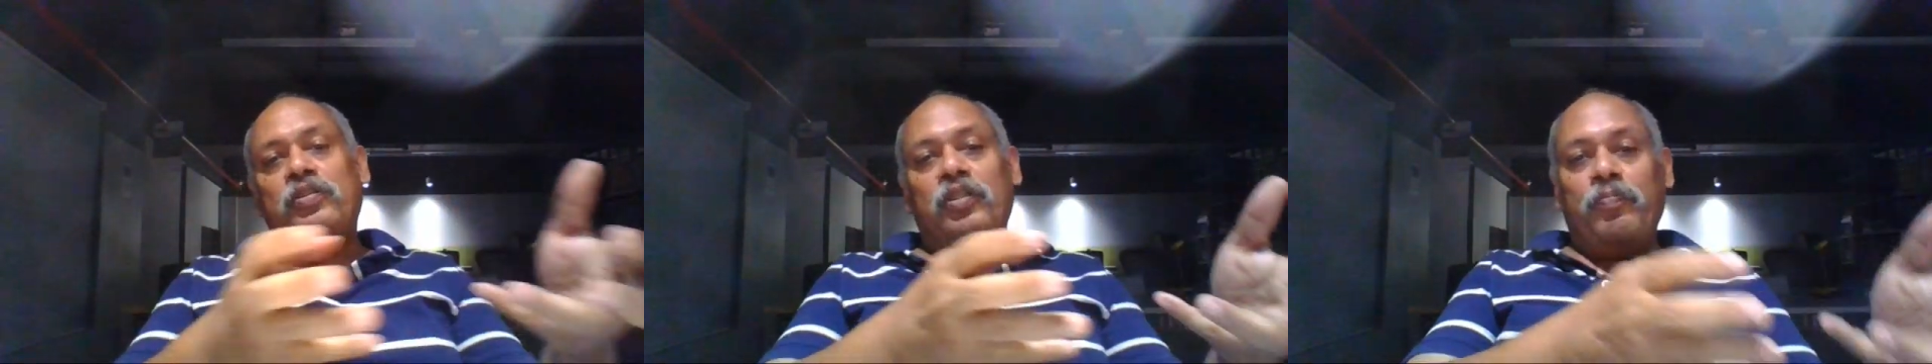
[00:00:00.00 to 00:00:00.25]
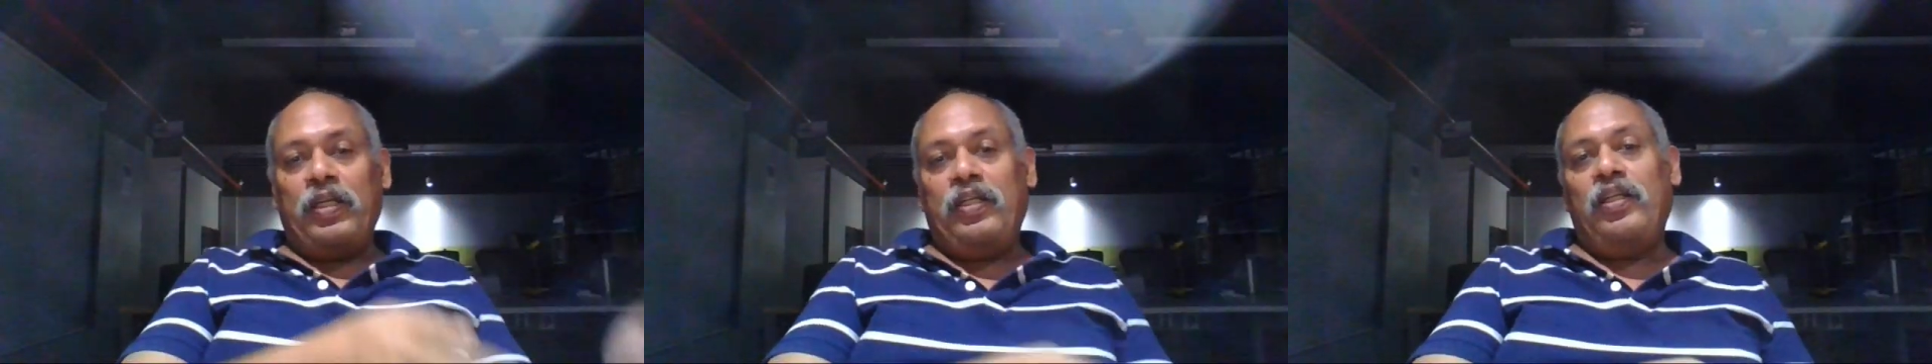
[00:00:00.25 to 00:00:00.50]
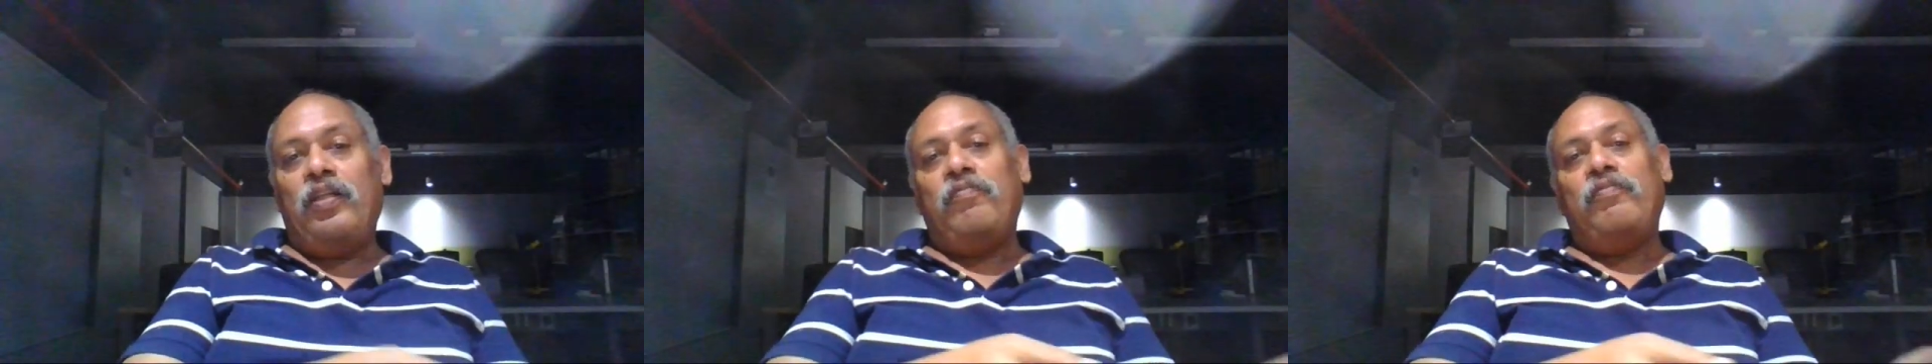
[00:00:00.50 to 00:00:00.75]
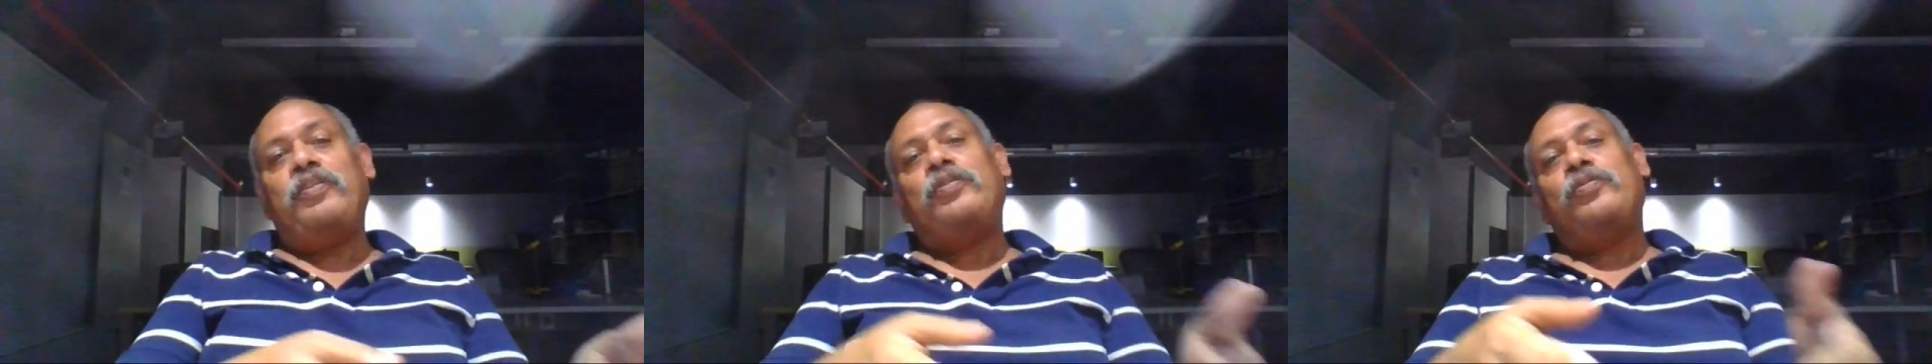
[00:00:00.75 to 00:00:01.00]
the material
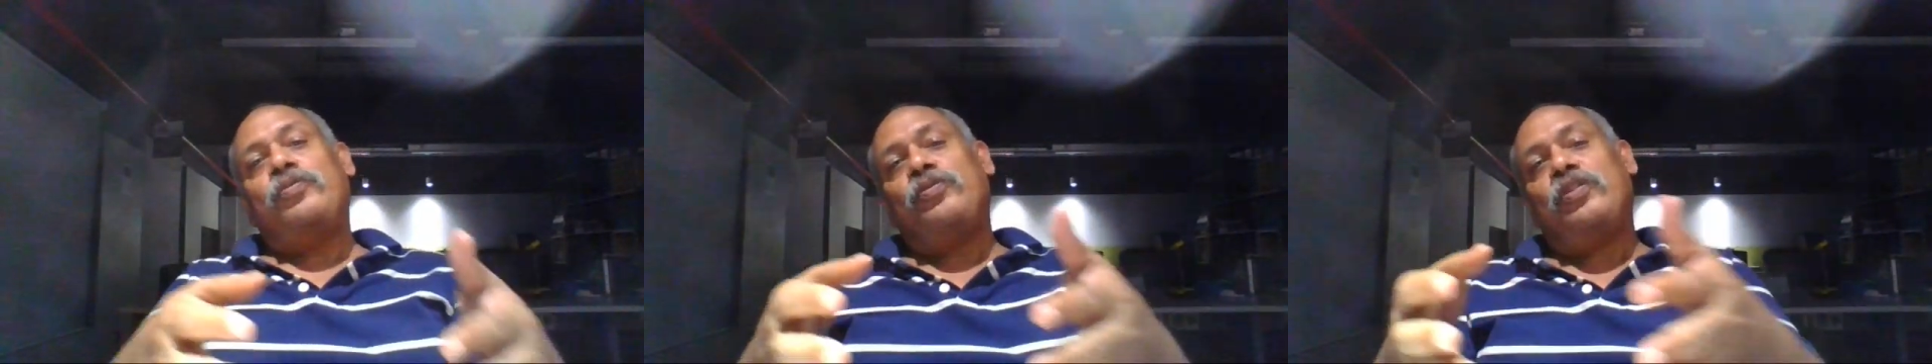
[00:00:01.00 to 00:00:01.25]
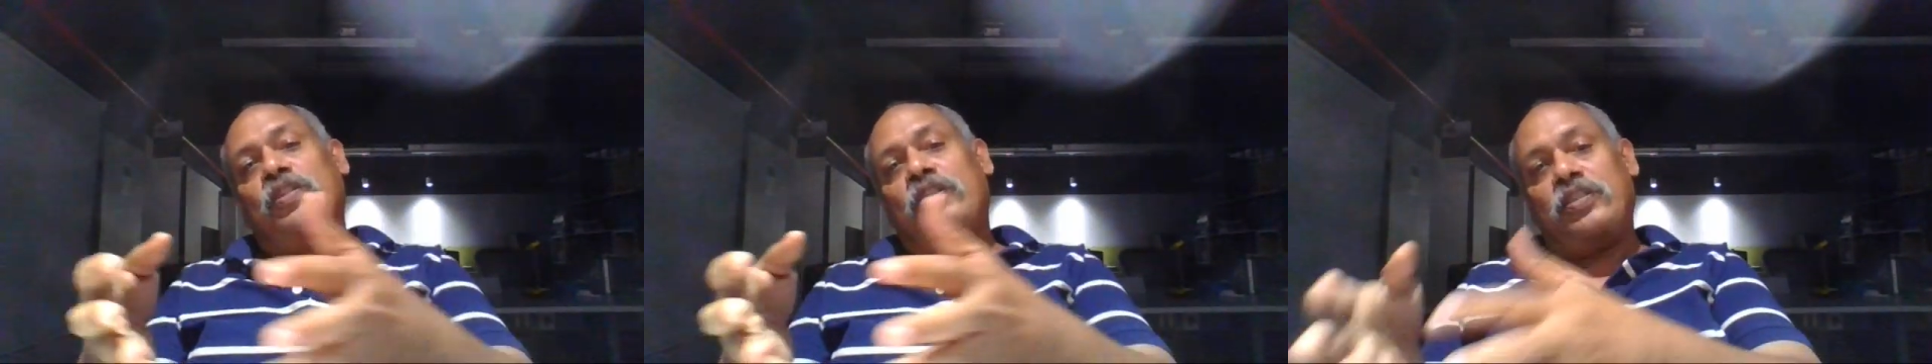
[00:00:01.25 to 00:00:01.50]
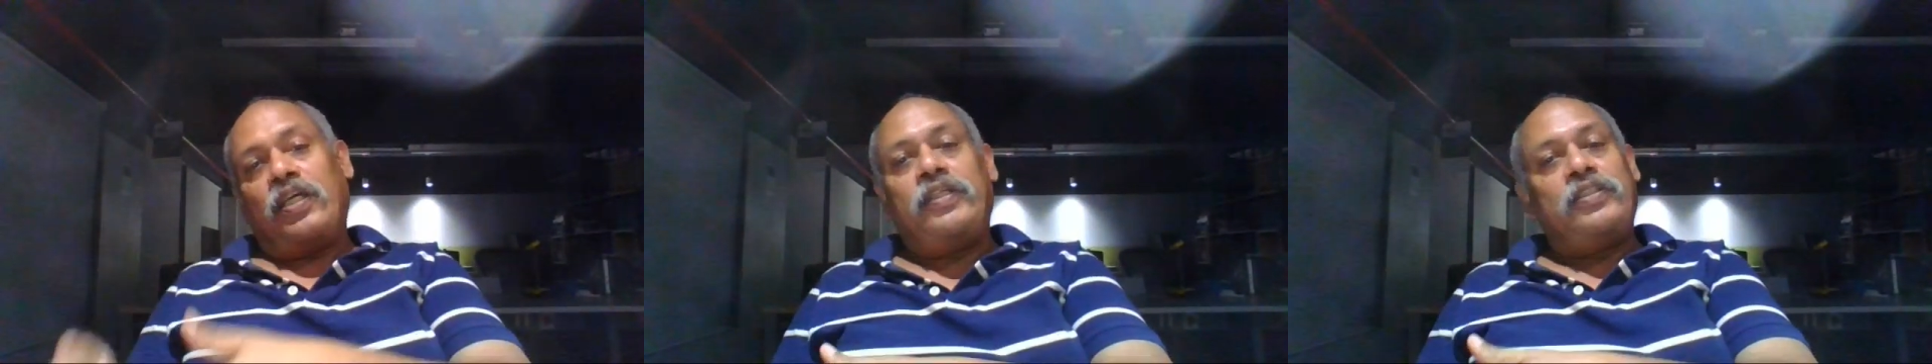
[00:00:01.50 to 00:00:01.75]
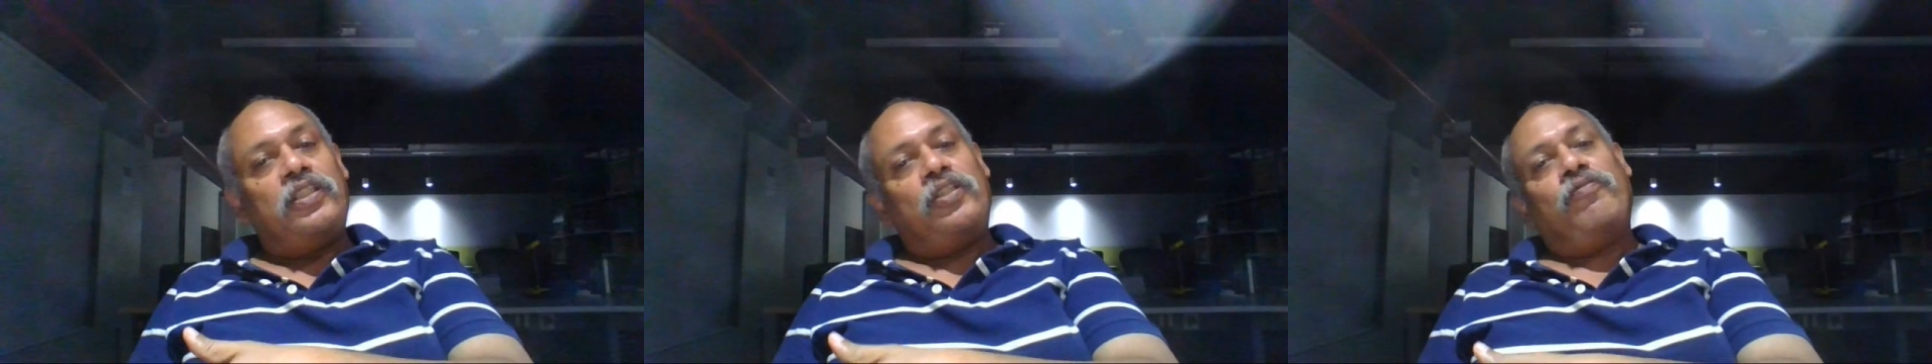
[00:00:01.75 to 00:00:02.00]
we use and the
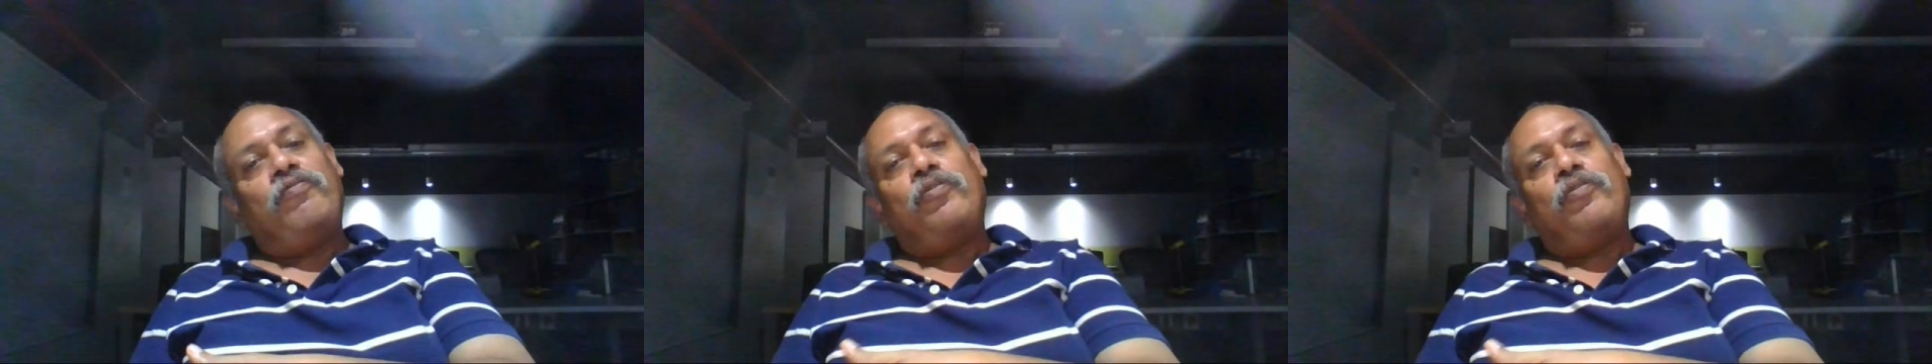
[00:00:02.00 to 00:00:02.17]
sizes of